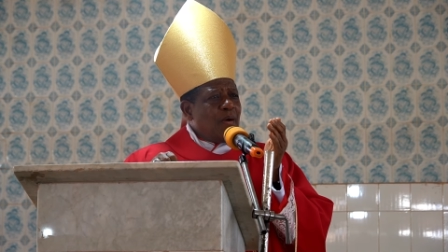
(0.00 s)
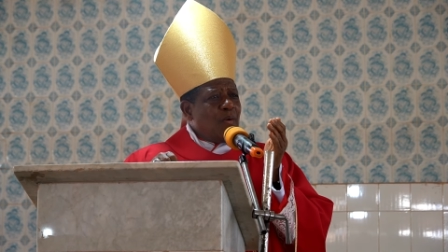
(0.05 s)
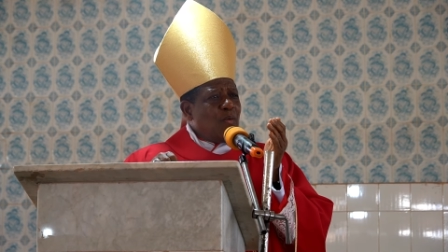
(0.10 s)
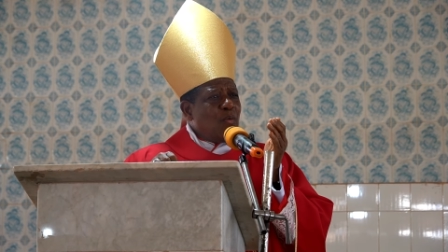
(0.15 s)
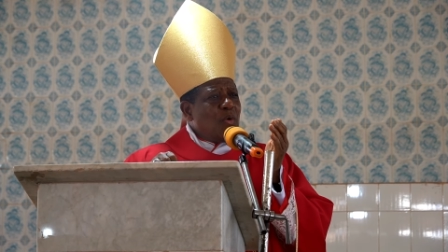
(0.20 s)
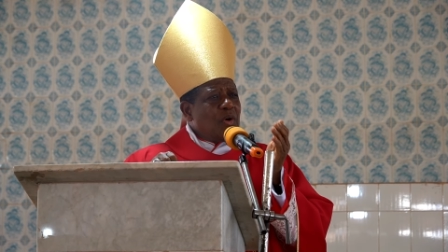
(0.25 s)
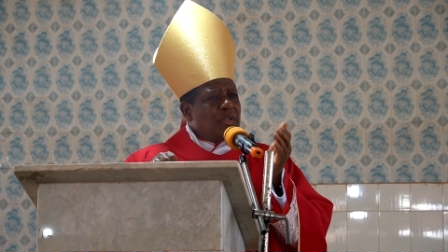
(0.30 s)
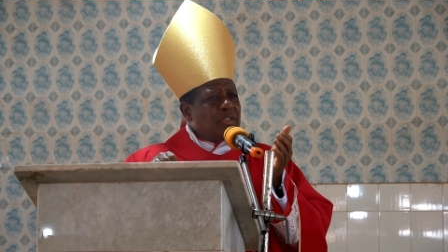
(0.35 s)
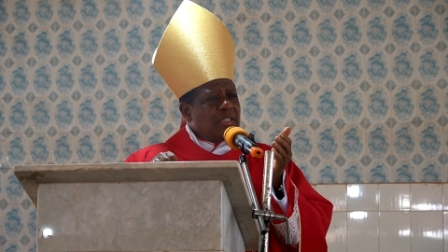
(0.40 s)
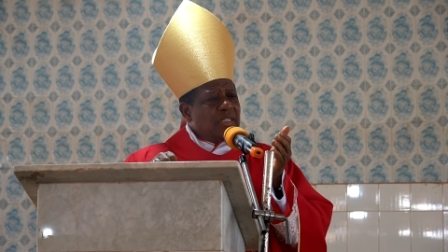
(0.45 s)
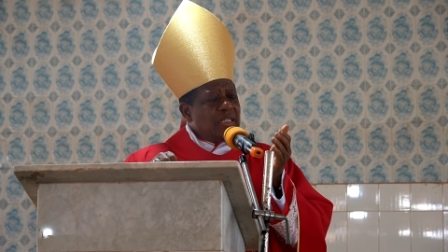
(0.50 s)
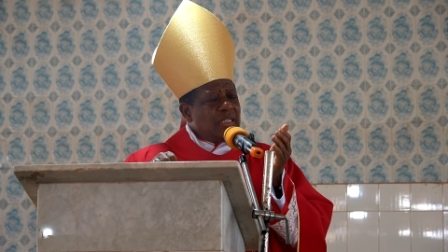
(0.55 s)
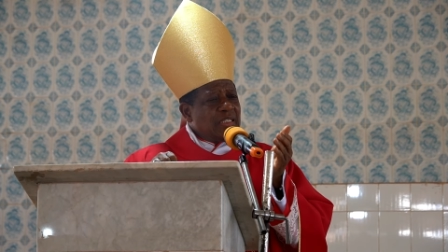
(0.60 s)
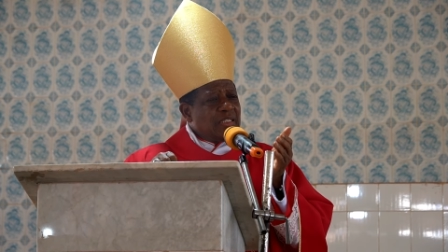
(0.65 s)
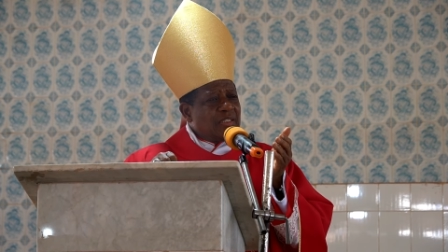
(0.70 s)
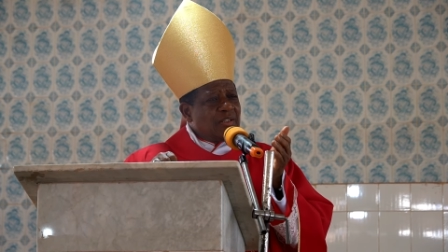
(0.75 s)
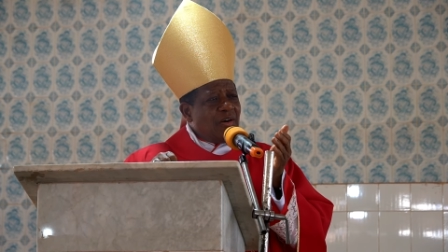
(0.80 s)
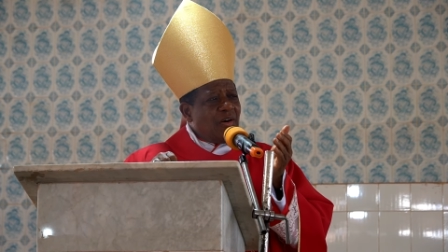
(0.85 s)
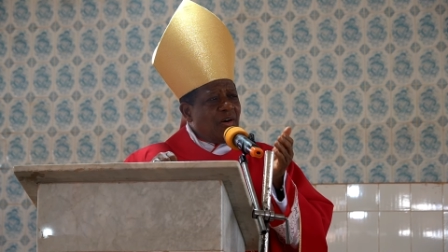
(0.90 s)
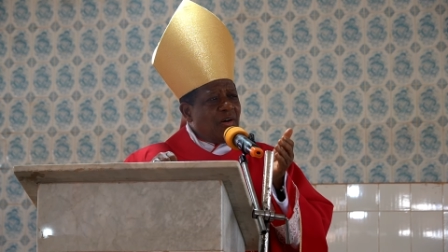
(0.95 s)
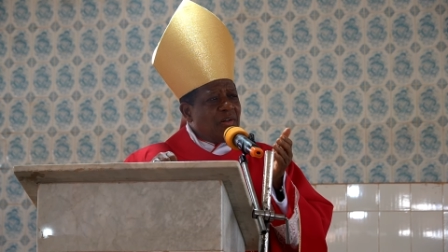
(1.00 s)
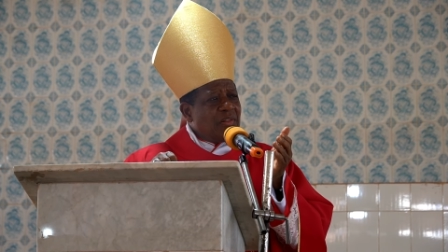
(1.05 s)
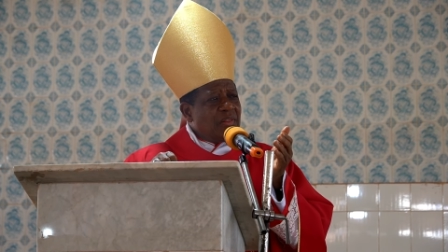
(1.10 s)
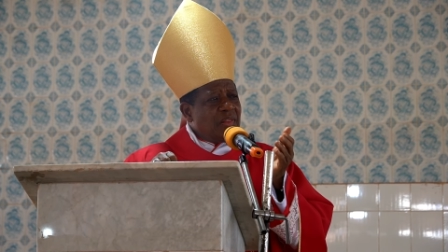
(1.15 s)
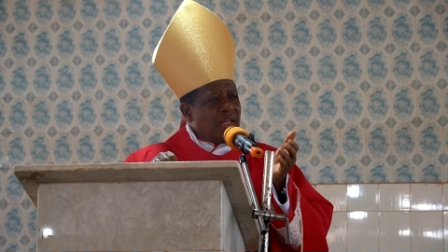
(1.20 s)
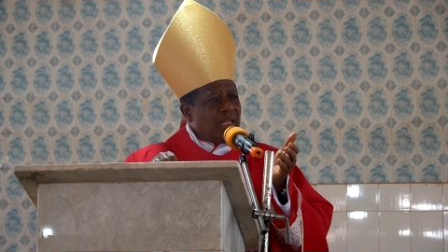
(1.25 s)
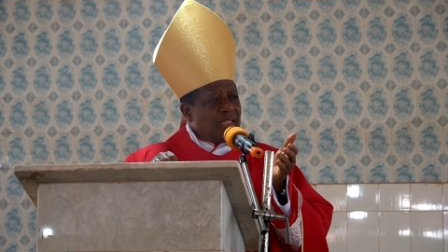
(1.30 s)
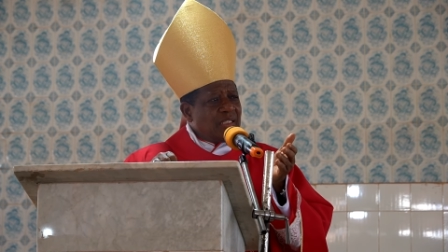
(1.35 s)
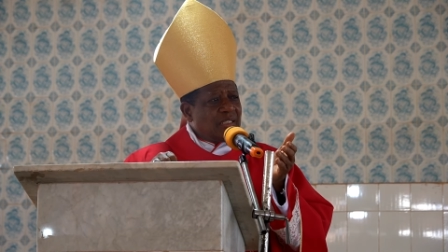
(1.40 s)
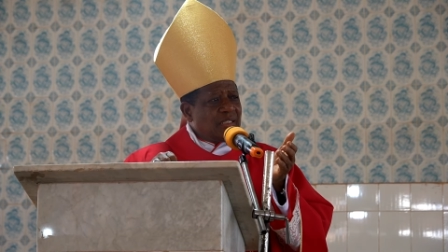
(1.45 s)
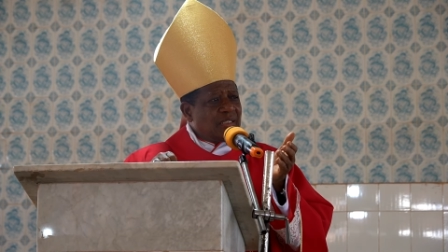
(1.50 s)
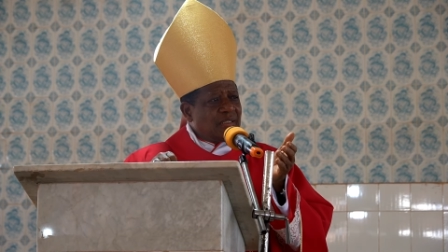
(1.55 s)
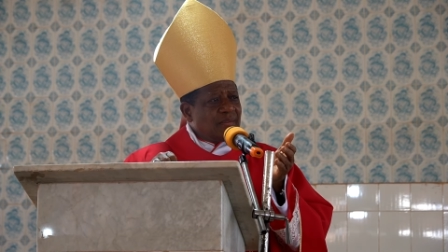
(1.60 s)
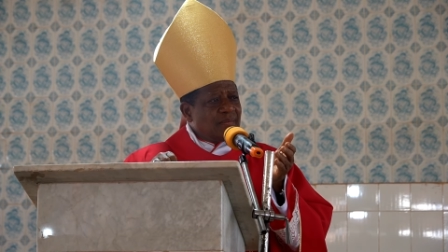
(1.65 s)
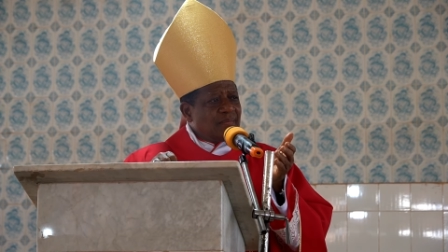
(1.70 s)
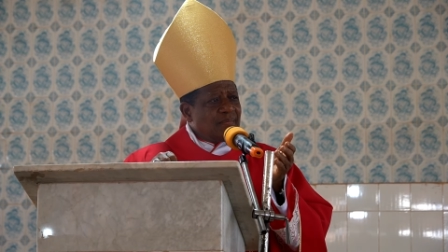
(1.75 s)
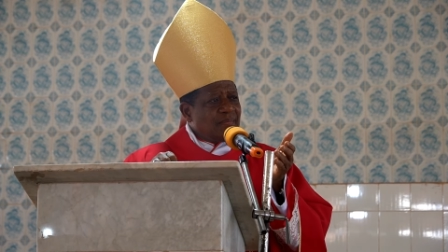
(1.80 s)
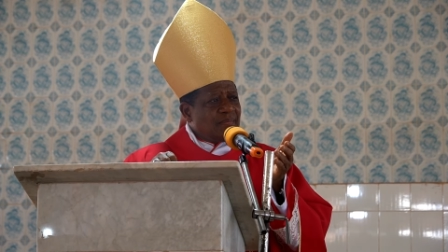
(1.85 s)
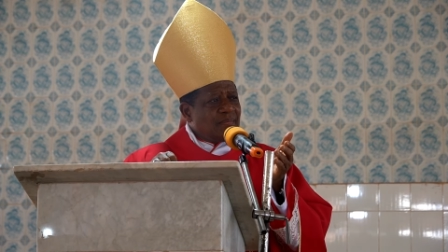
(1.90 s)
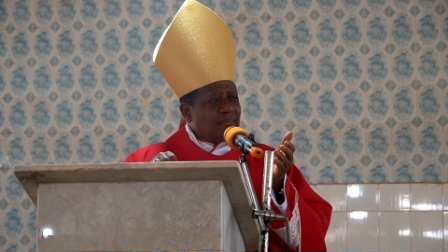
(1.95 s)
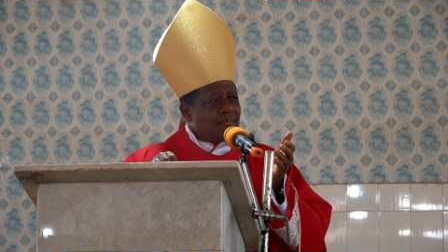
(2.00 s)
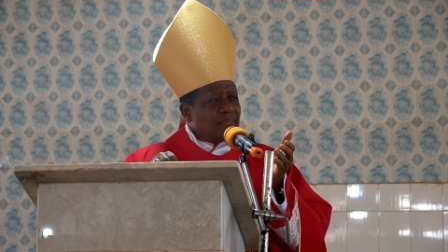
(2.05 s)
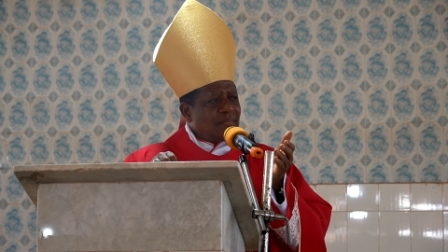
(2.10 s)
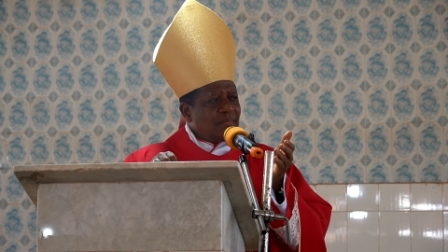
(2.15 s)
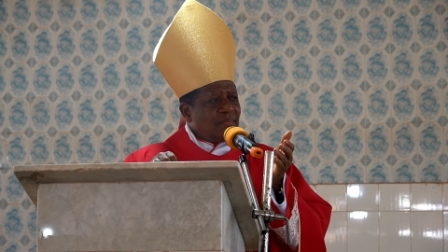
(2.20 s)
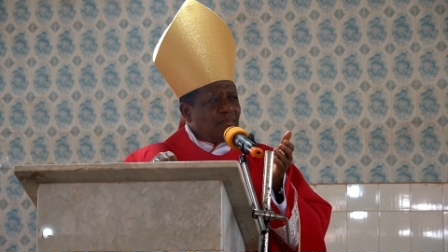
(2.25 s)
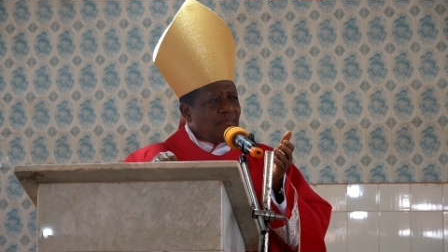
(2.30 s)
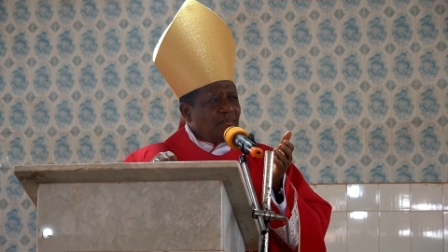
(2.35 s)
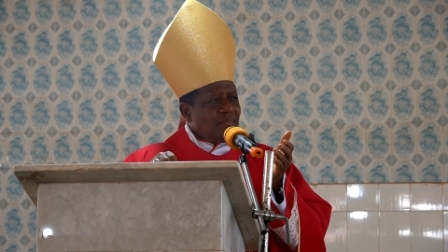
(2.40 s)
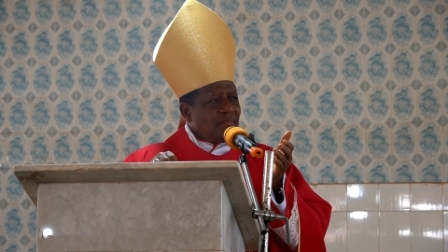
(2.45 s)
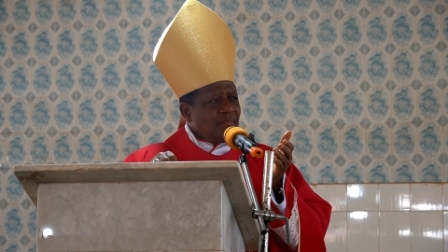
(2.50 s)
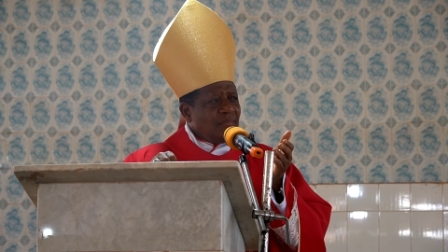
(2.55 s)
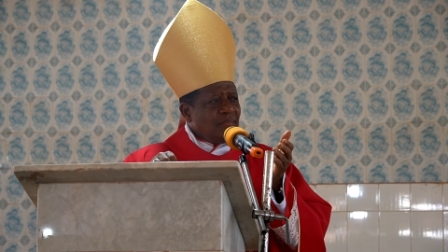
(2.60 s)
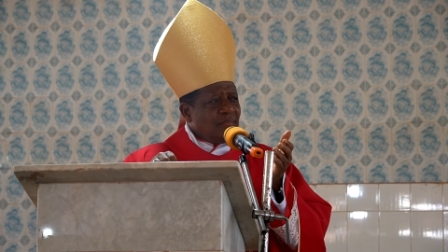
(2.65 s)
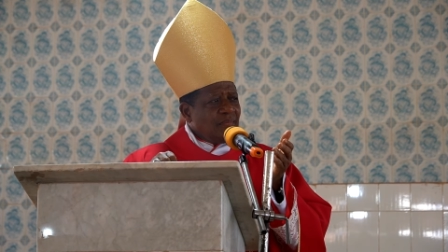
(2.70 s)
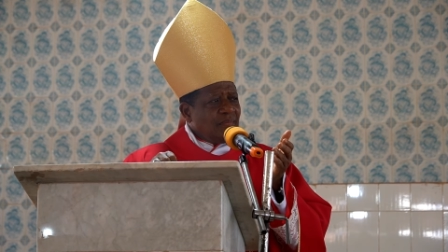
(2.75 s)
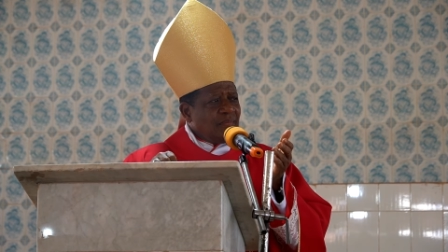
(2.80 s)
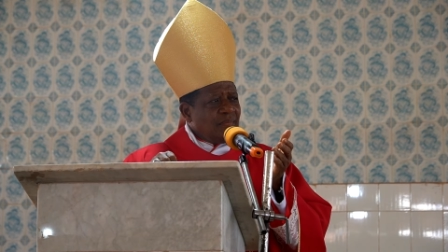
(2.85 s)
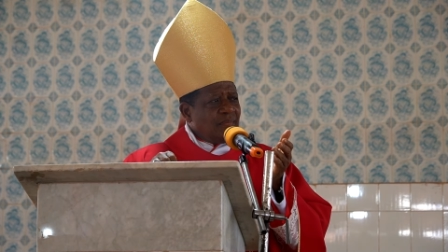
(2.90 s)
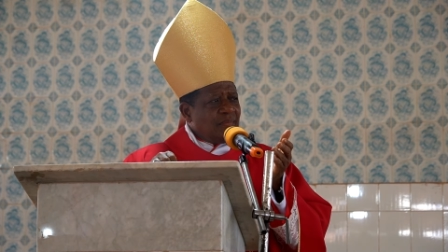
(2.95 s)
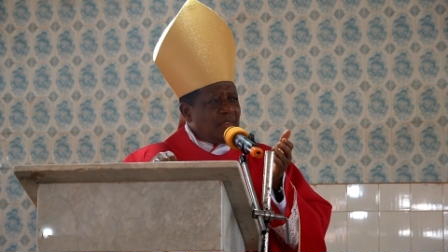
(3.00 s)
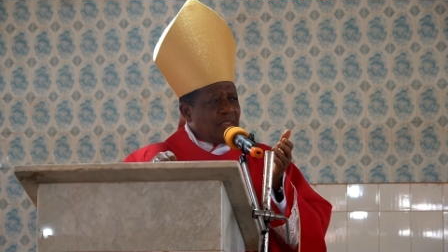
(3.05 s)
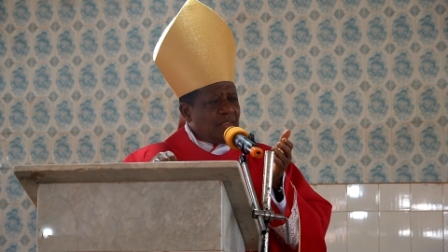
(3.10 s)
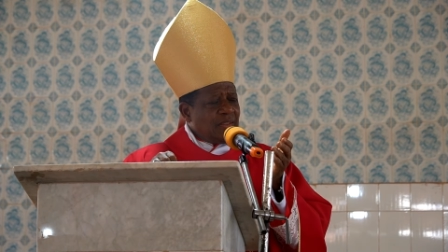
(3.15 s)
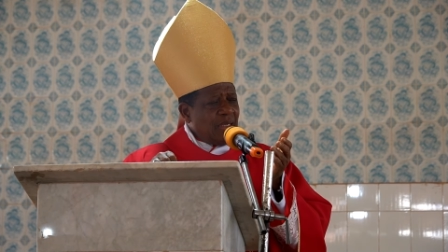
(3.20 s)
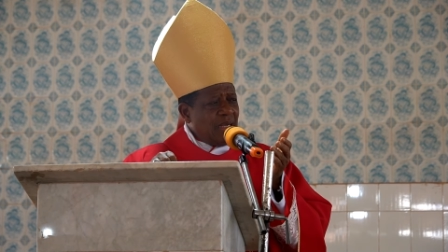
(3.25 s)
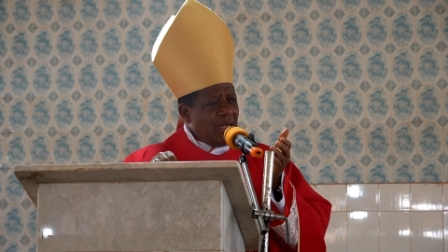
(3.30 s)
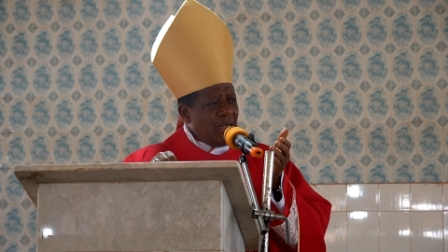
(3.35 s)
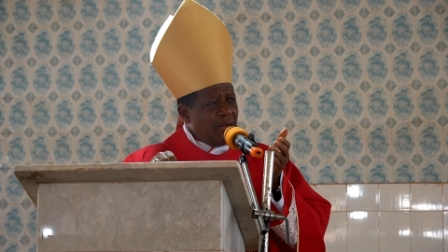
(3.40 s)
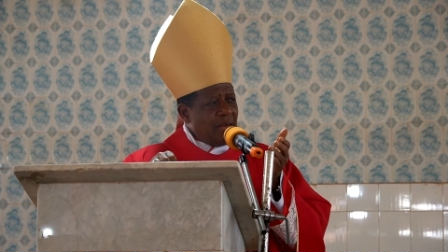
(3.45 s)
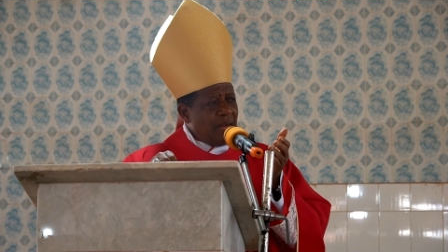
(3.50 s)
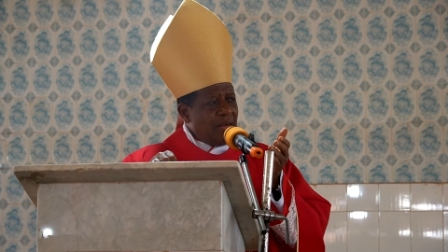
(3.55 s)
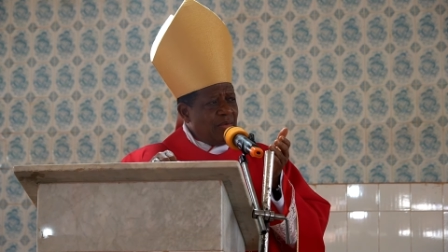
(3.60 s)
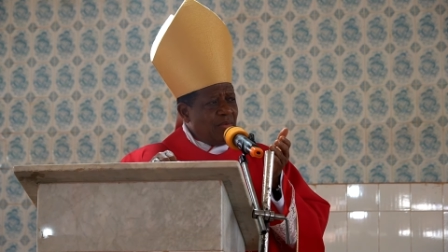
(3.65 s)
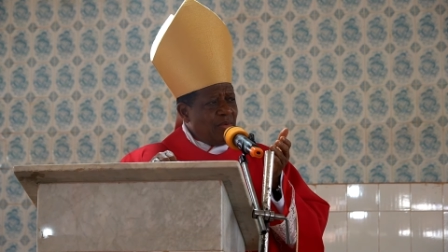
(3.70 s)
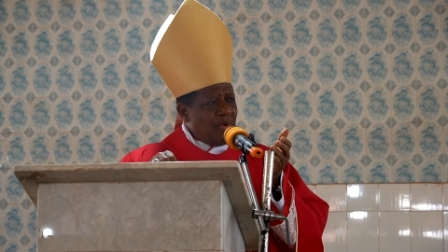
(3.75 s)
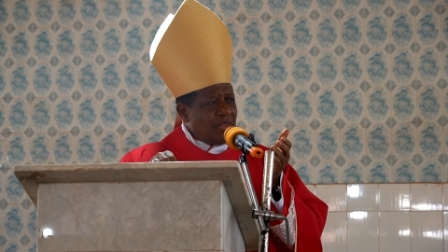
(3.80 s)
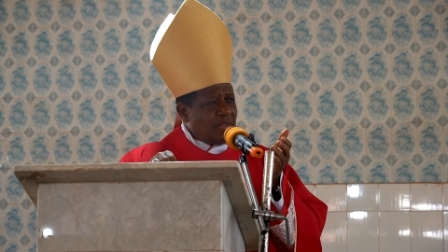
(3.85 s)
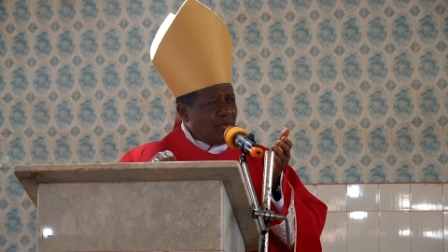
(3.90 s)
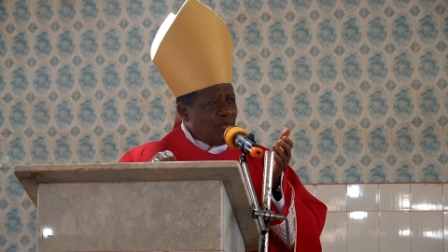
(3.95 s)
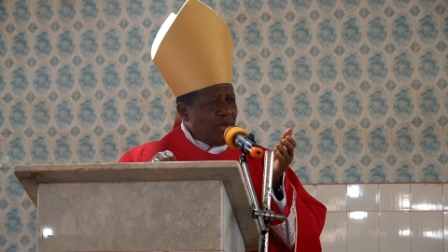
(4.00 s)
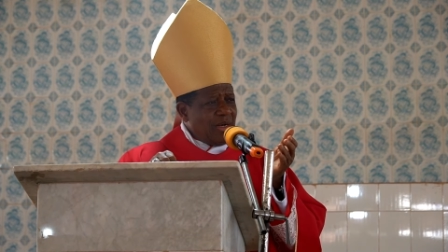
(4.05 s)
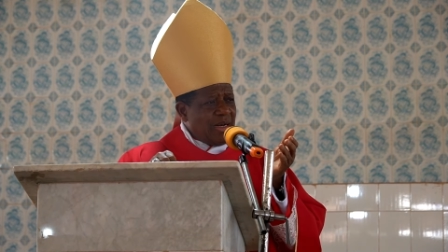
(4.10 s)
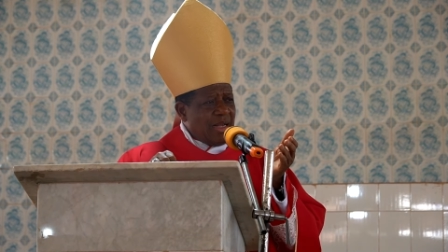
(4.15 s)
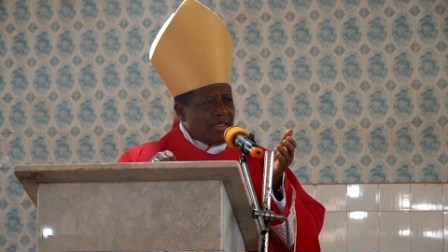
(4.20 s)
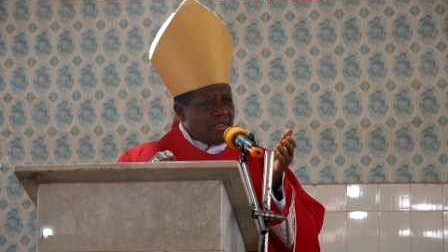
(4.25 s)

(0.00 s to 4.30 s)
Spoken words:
what is all this? So I was when